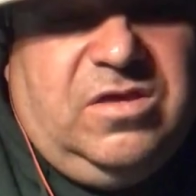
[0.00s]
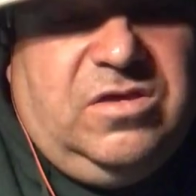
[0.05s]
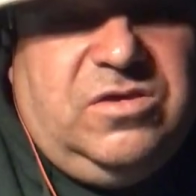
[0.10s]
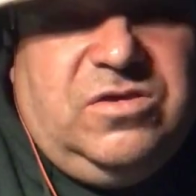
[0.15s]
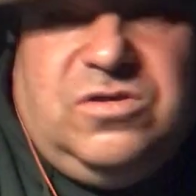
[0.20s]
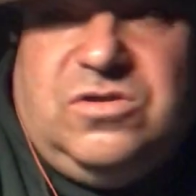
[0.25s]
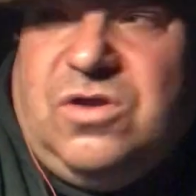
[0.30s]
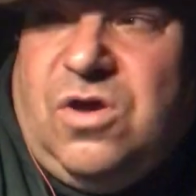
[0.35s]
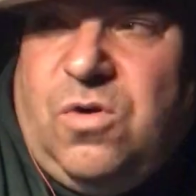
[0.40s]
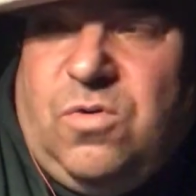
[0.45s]

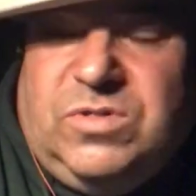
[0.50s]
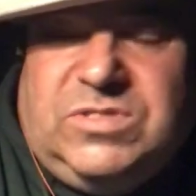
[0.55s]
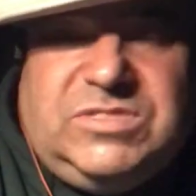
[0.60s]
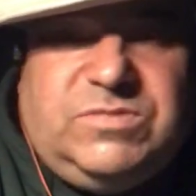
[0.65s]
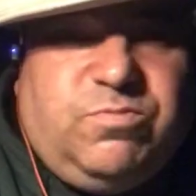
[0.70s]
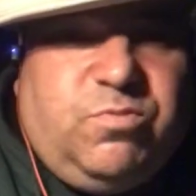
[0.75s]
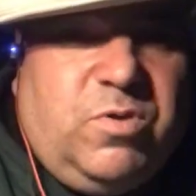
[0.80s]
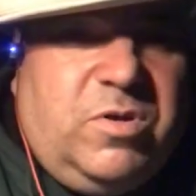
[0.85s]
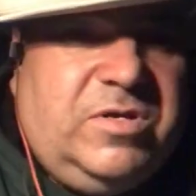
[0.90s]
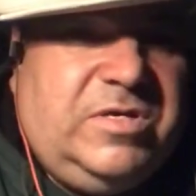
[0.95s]

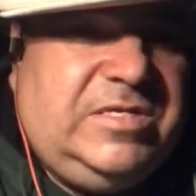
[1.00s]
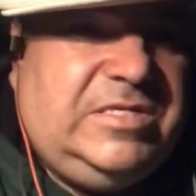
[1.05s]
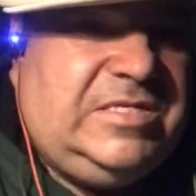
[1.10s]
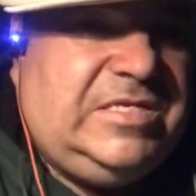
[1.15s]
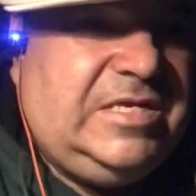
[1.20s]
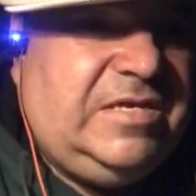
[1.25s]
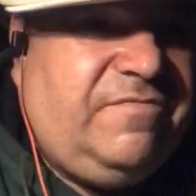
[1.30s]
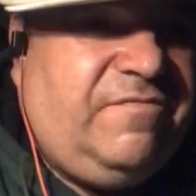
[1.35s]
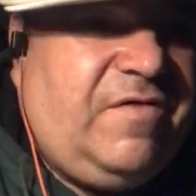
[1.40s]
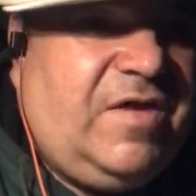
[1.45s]
It's really
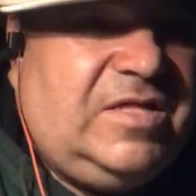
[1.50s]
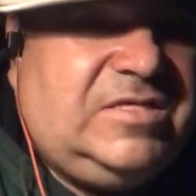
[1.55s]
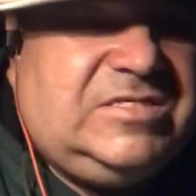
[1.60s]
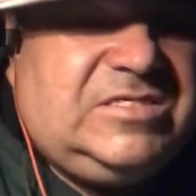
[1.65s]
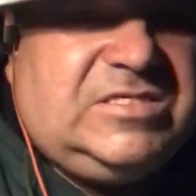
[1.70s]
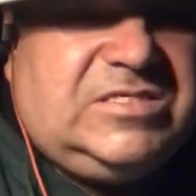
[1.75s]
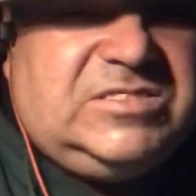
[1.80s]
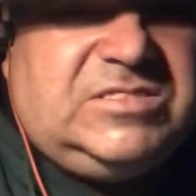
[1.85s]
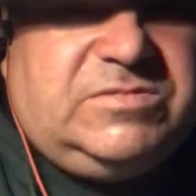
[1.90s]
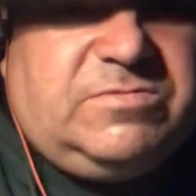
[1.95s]

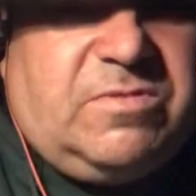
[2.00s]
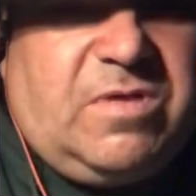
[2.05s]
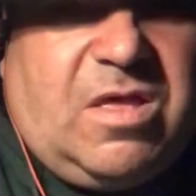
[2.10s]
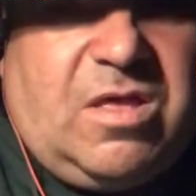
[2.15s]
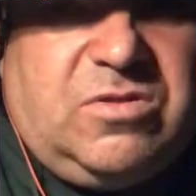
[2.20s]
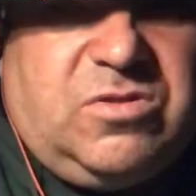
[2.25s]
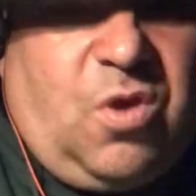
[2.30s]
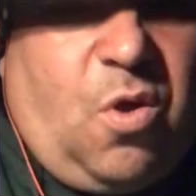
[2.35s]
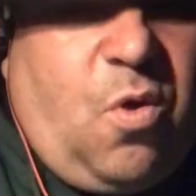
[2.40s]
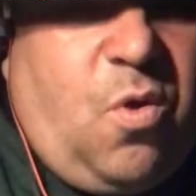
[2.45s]
defenses,
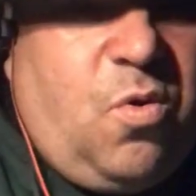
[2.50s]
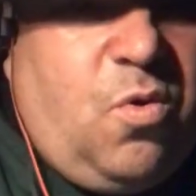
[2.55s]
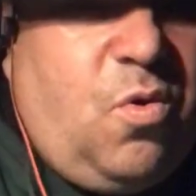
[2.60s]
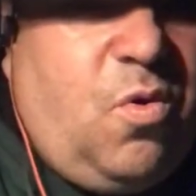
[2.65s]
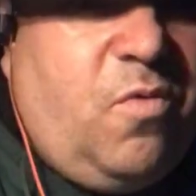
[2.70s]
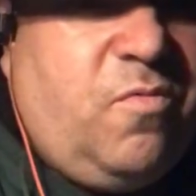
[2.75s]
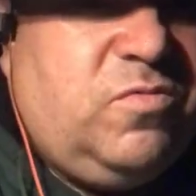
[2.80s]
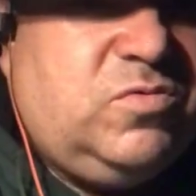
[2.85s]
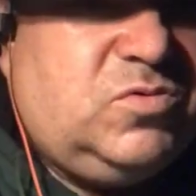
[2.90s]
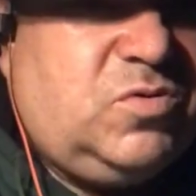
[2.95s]

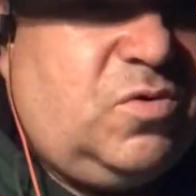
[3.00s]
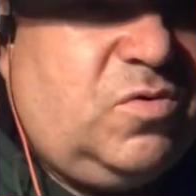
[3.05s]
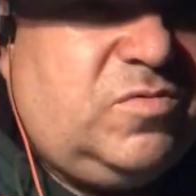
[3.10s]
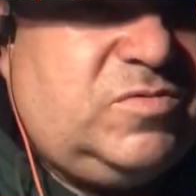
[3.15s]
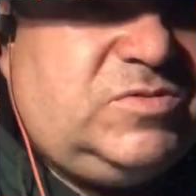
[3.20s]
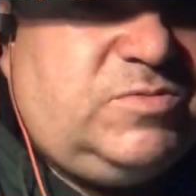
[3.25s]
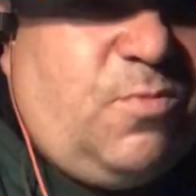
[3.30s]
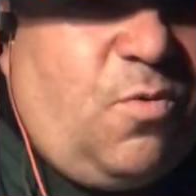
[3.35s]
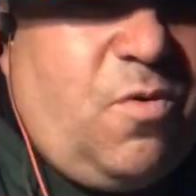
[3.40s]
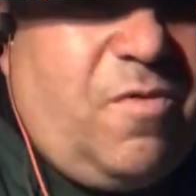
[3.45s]
turnovers, or
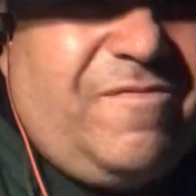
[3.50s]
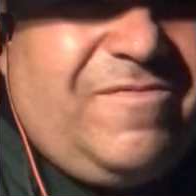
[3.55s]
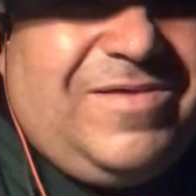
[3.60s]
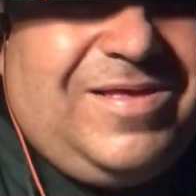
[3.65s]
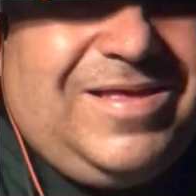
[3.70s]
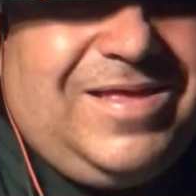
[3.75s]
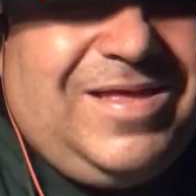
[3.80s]
it's more.